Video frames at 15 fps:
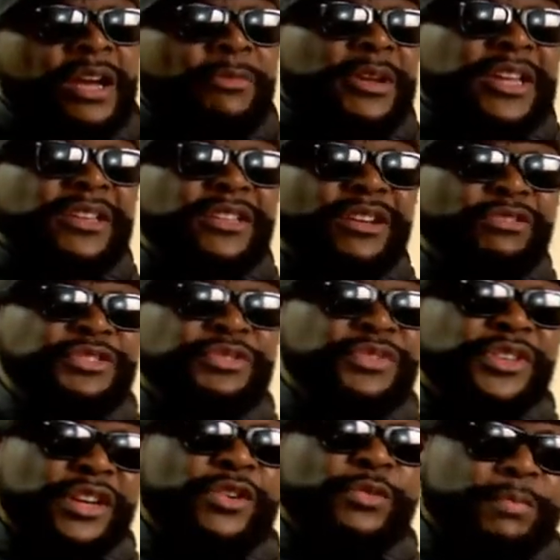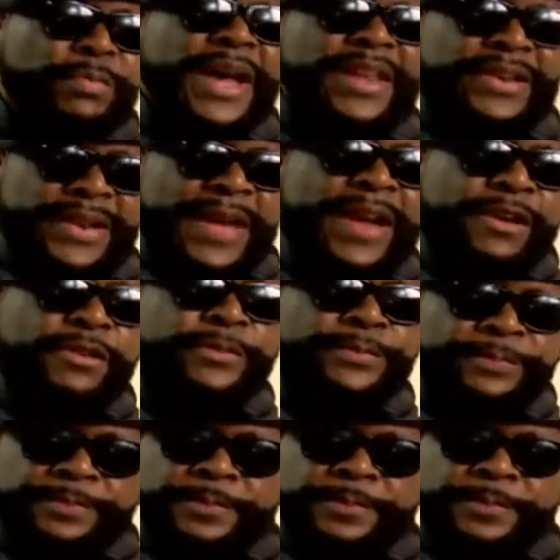Hey, don't you know by now,